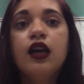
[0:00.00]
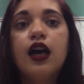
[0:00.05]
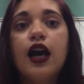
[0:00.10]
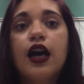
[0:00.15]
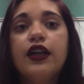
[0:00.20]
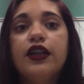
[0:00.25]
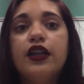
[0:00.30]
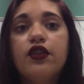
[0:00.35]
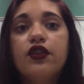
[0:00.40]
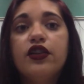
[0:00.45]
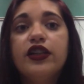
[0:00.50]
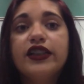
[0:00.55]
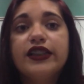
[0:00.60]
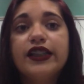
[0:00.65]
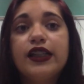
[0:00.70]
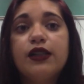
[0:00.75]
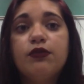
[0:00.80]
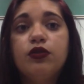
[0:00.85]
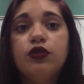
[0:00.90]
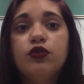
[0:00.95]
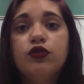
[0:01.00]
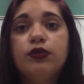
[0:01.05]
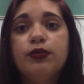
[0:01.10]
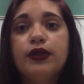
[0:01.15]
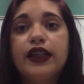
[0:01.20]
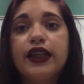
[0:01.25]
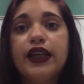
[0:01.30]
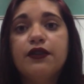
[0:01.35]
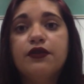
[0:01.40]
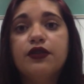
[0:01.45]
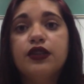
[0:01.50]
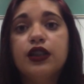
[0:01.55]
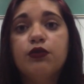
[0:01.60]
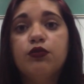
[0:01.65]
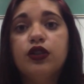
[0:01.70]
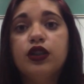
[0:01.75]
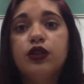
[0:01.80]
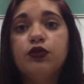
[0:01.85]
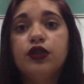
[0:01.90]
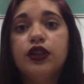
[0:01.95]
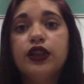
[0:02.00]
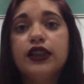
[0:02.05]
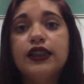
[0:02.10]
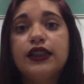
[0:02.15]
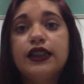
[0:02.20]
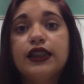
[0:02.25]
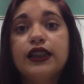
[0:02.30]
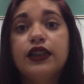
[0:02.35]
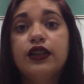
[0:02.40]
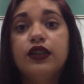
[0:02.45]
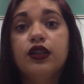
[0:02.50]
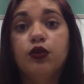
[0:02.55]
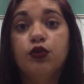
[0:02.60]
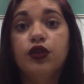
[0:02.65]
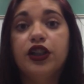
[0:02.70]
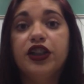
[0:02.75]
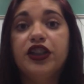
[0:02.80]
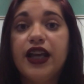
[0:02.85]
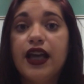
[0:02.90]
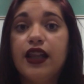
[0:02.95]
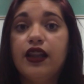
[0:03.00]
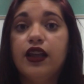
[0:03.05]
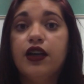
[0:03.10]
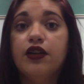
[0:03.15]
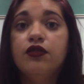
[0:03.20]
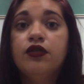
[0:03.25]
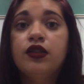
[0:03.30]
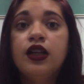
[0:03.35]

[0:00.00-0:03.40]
Another example would be if someone were to see the word yellow,